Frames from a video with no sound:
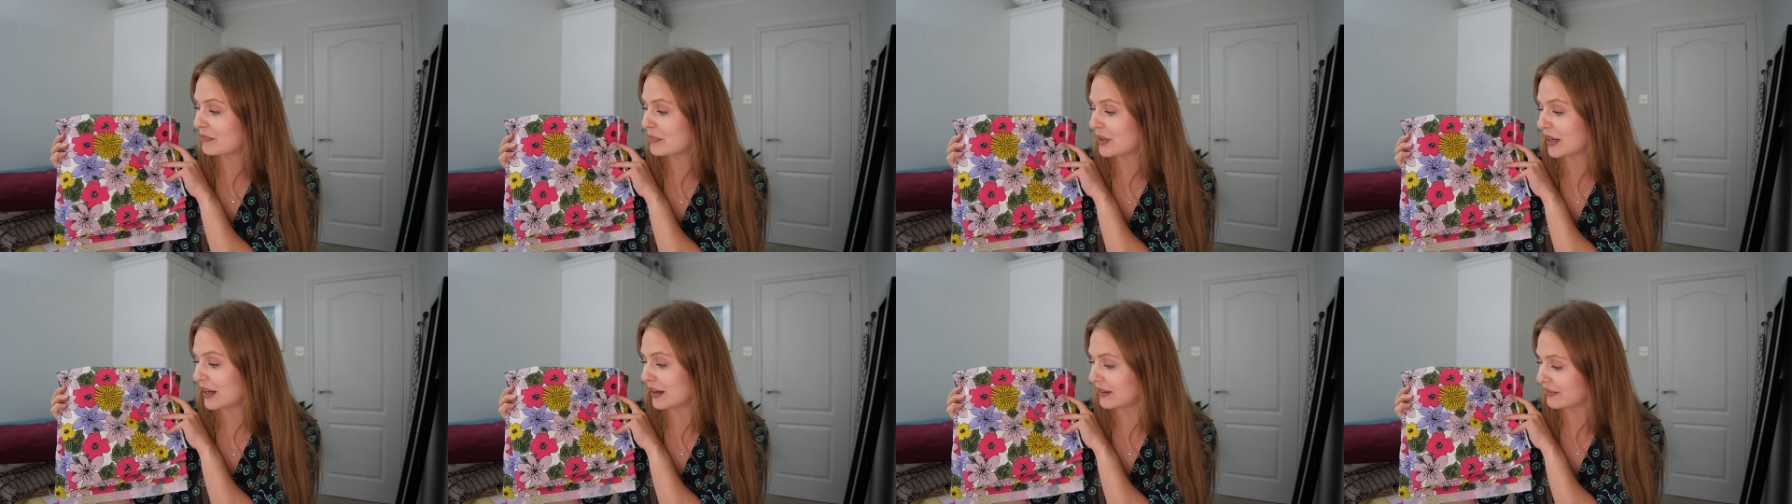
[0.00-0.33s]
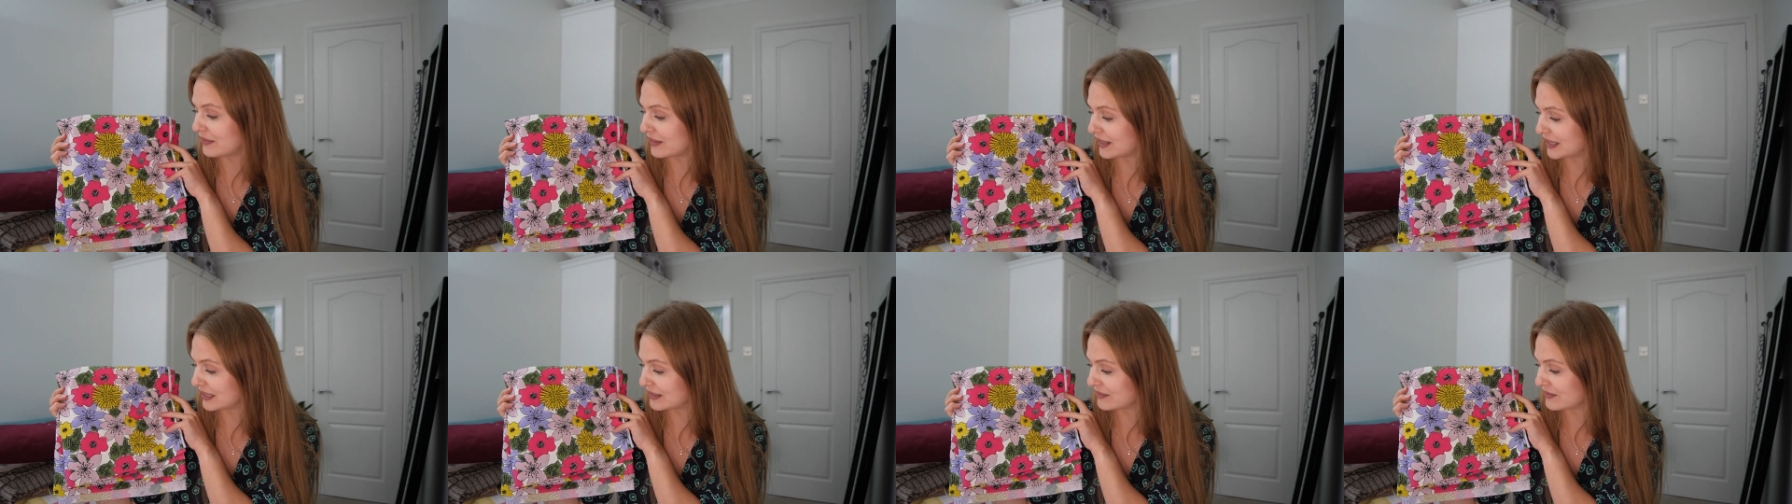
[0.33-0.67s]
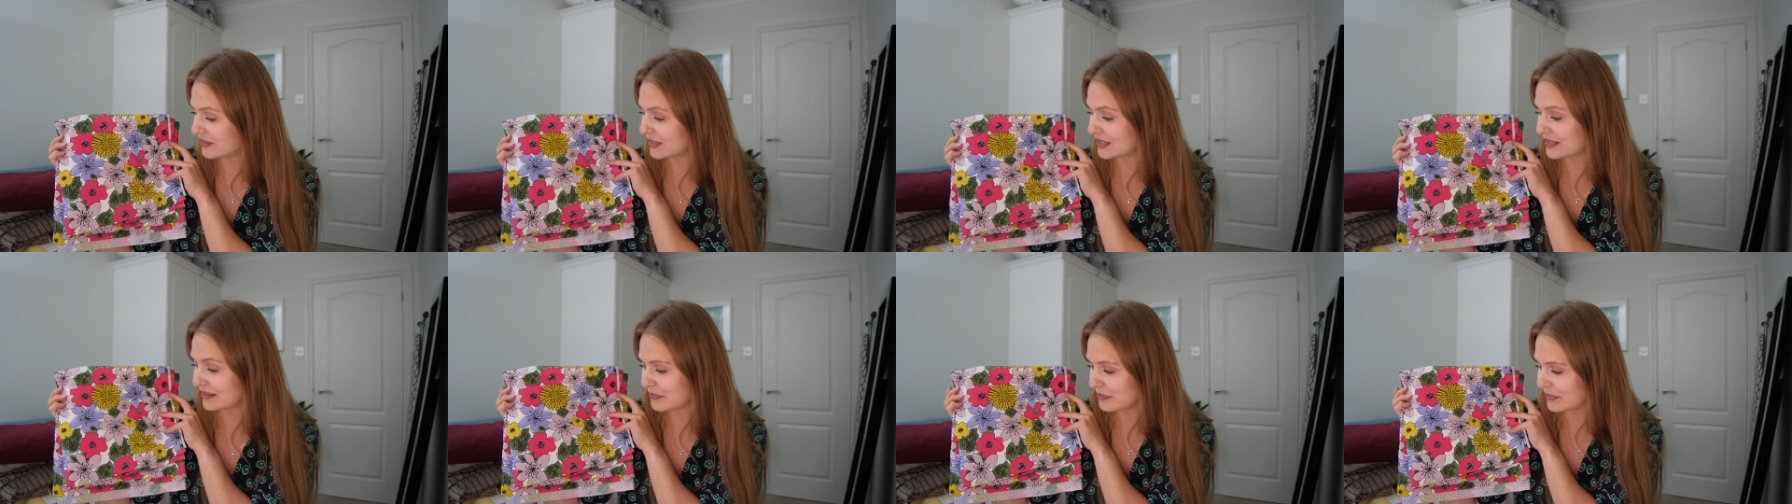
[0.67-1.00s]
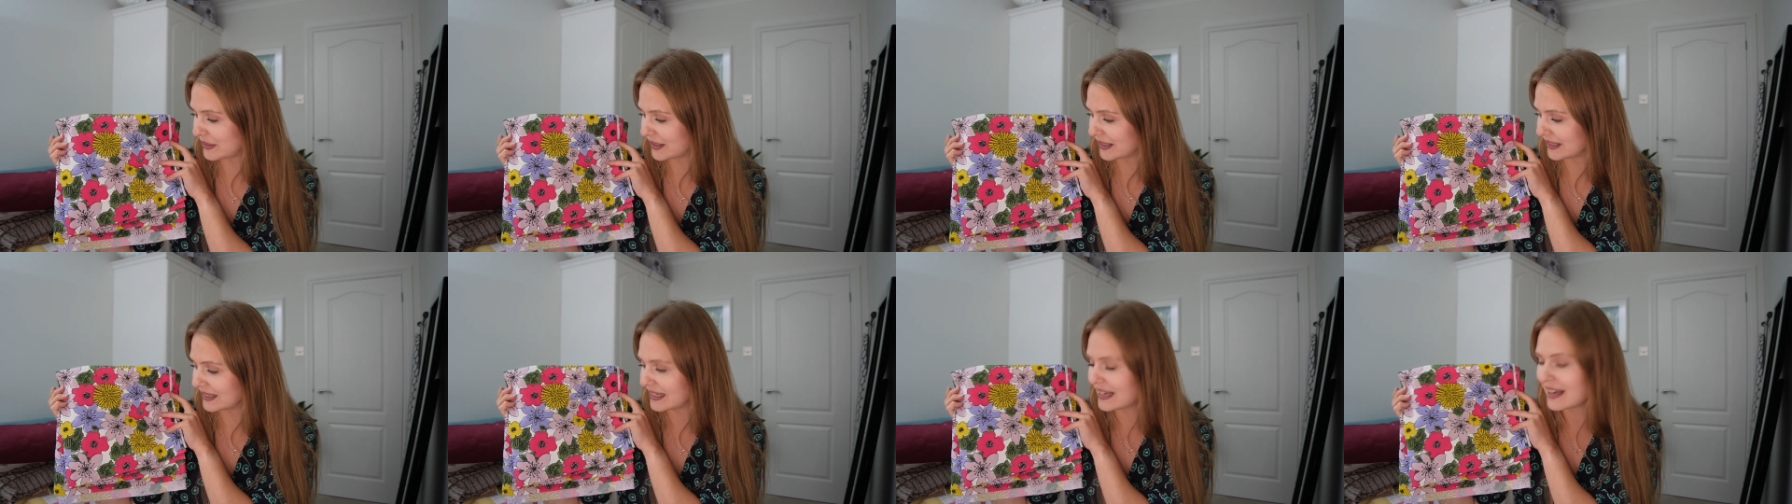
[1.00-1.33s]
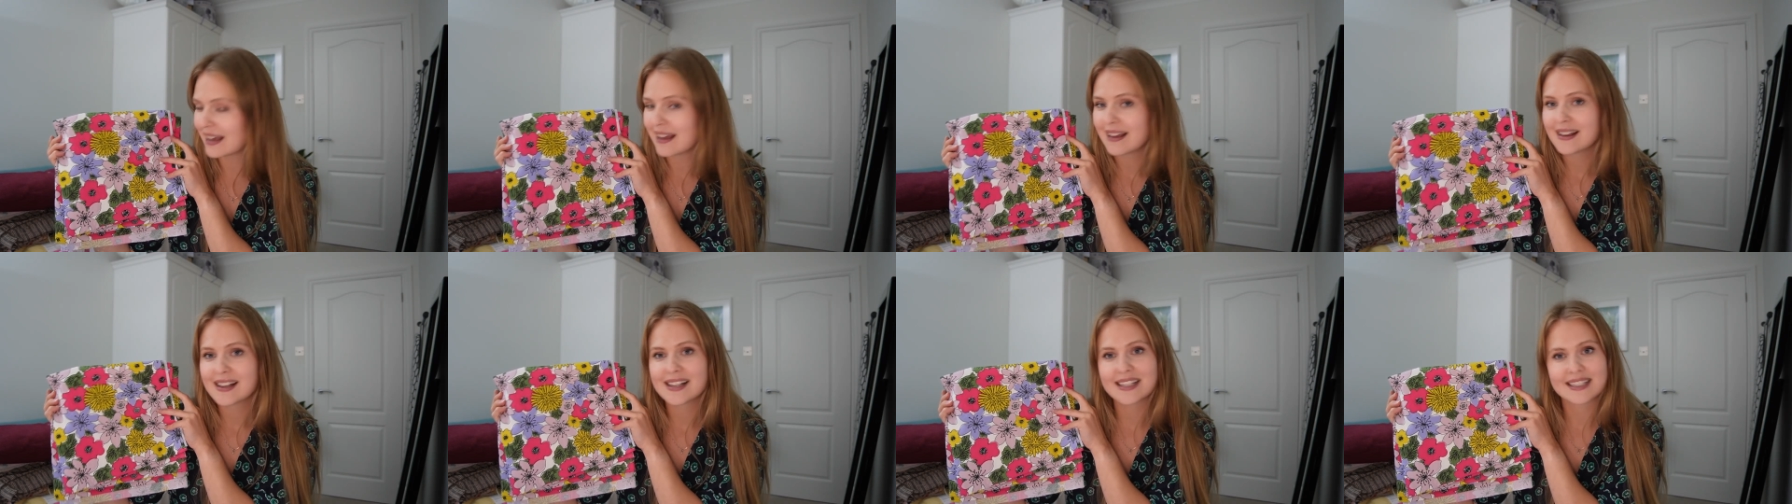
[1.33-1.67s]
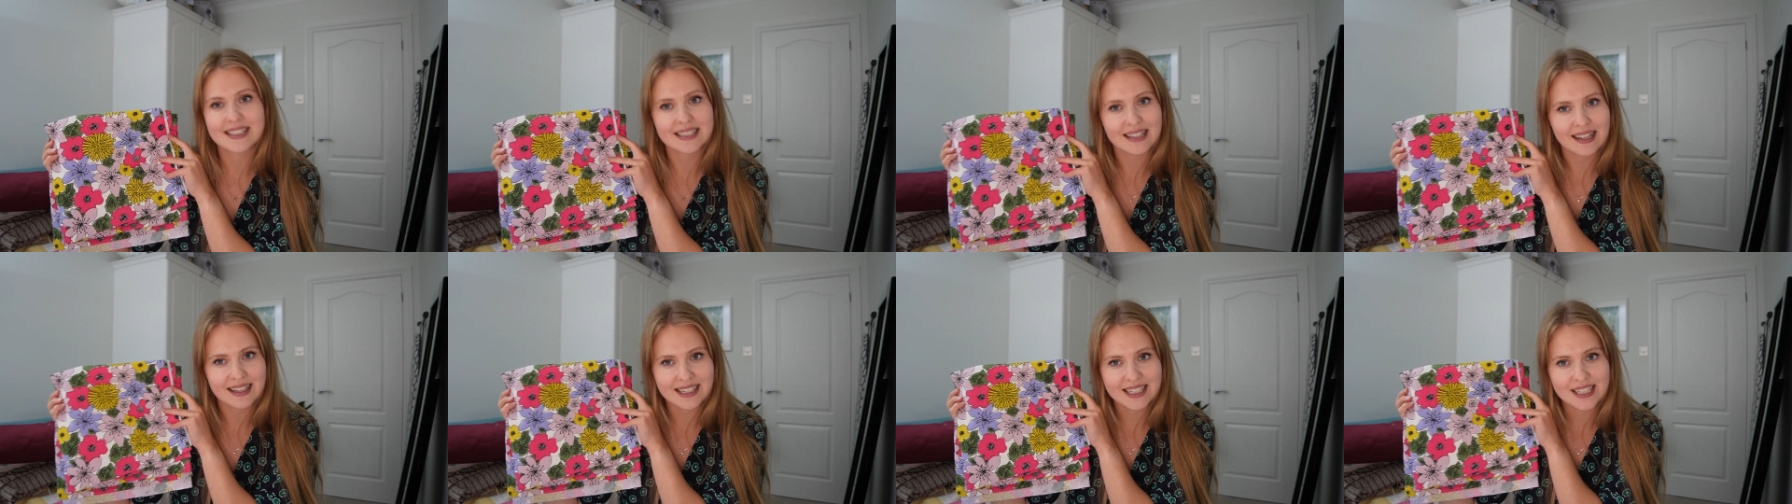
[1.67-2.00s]
perfect for something
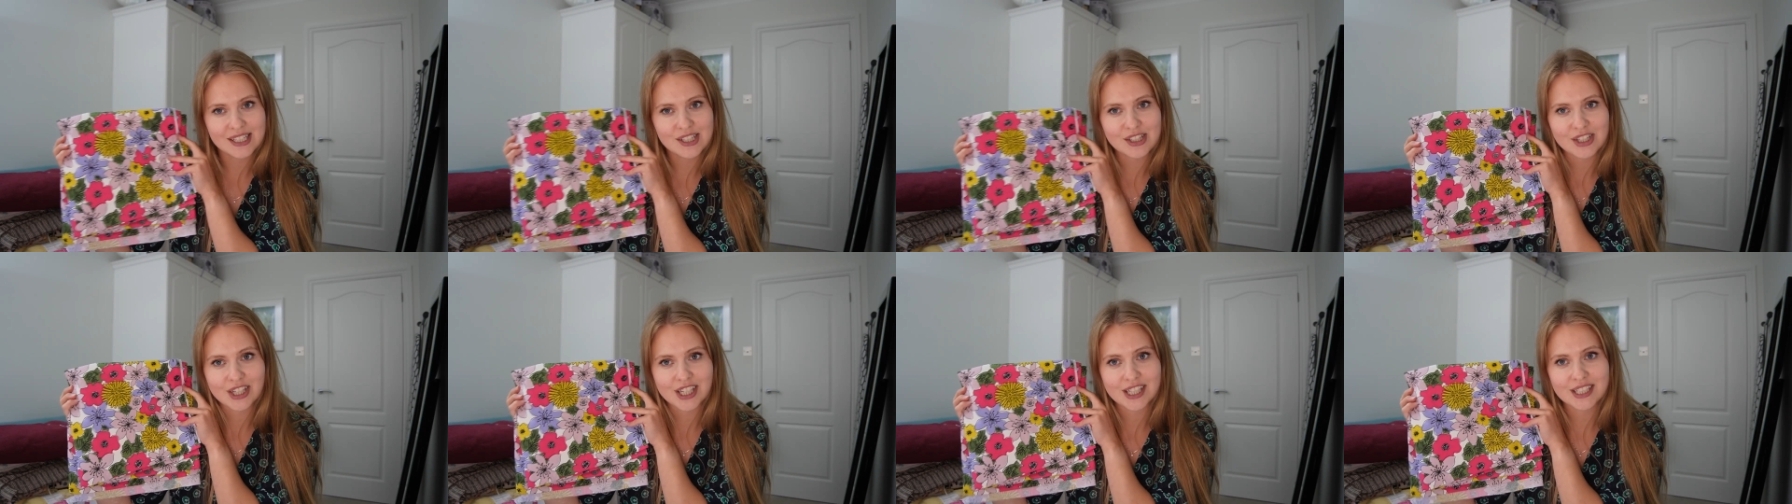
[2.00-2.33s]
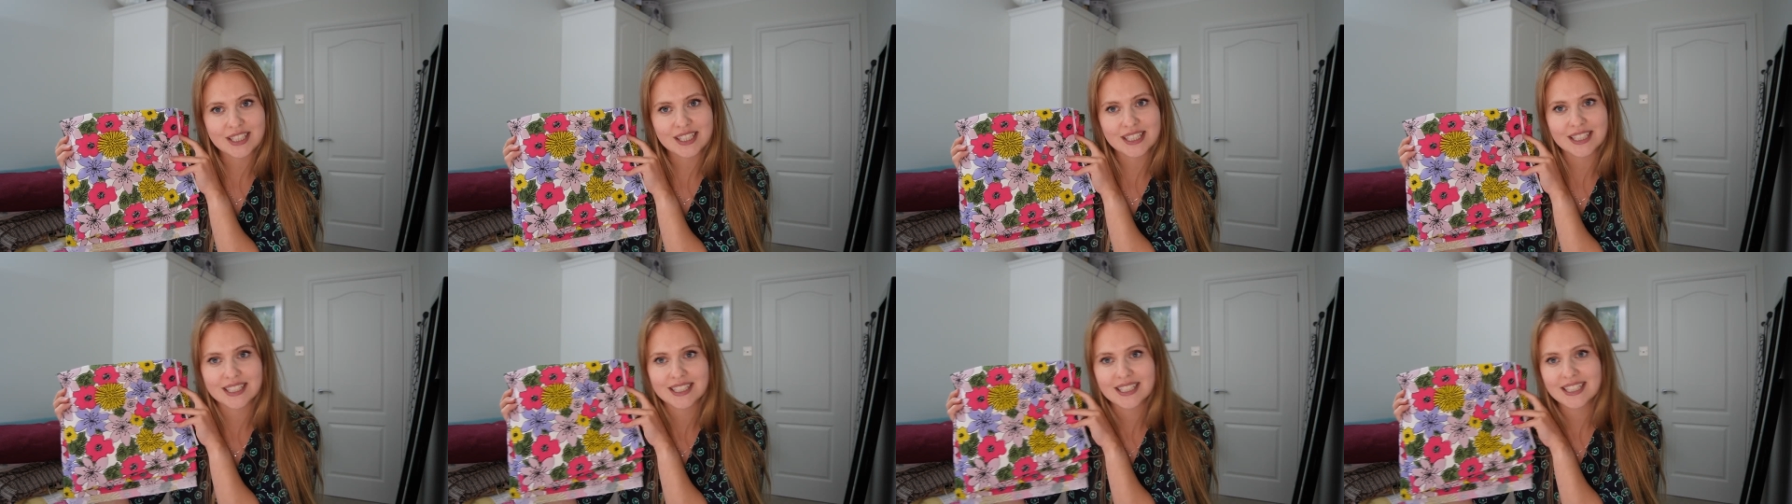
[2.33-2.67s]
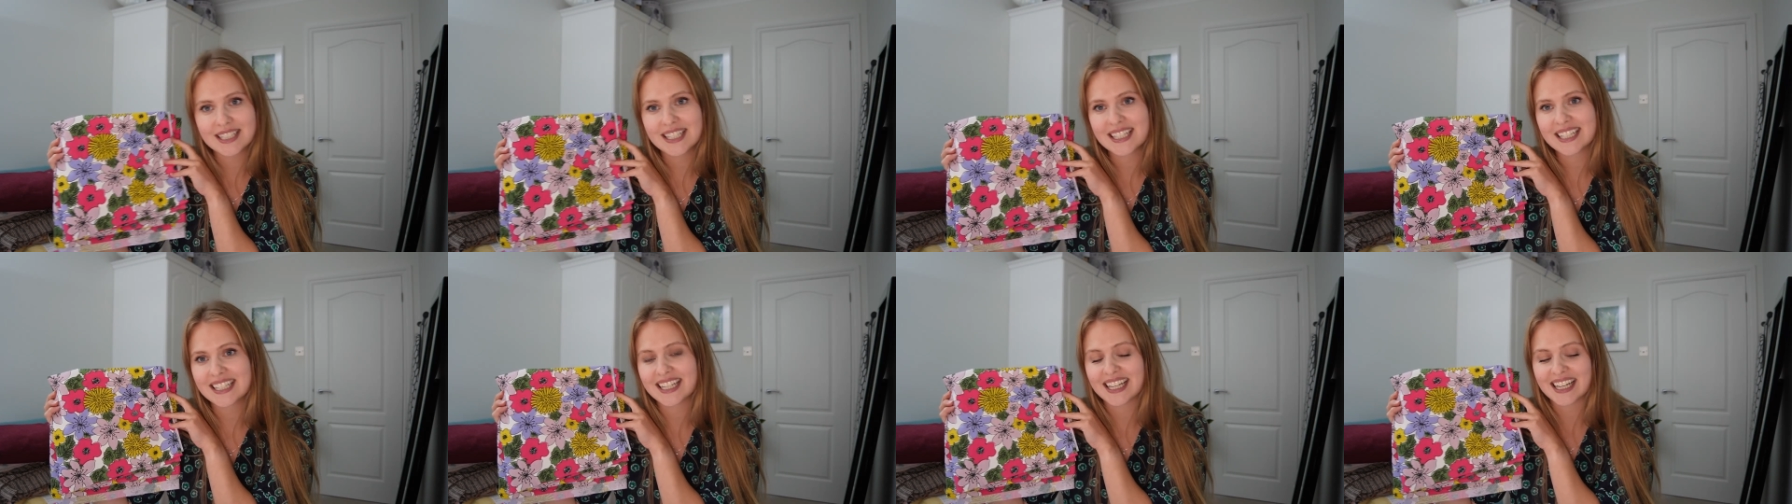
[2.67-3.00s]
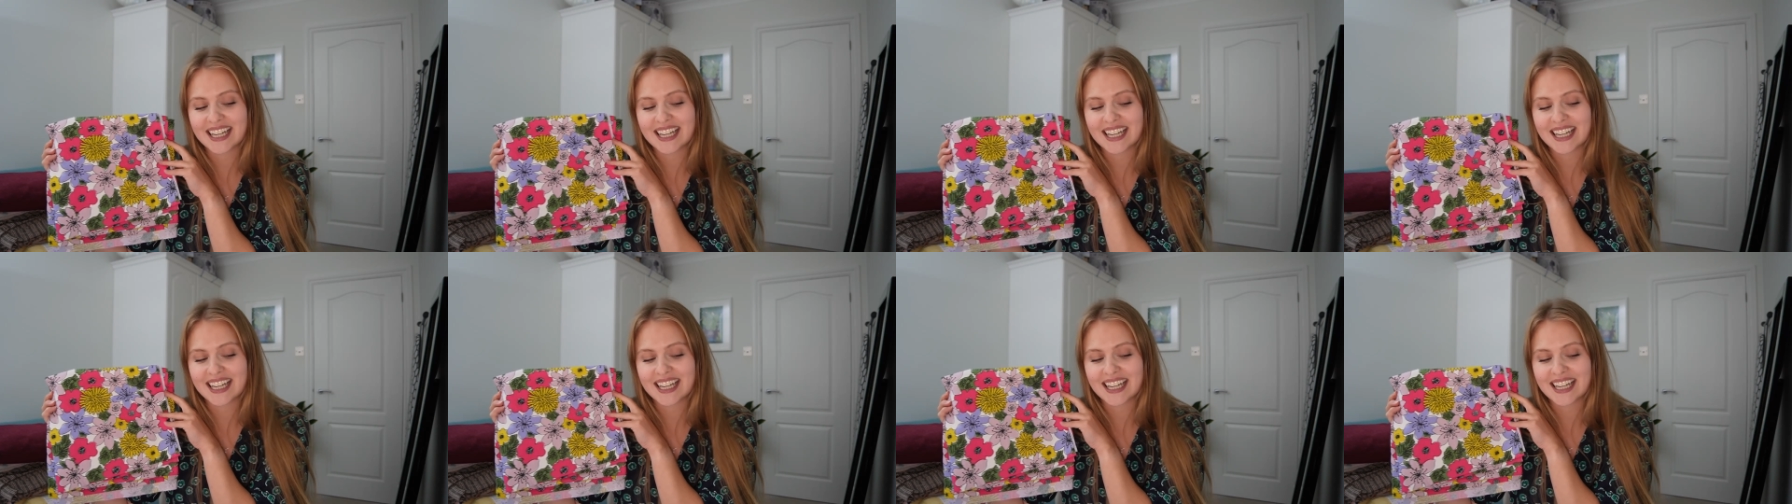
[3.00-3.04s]
slightly structured.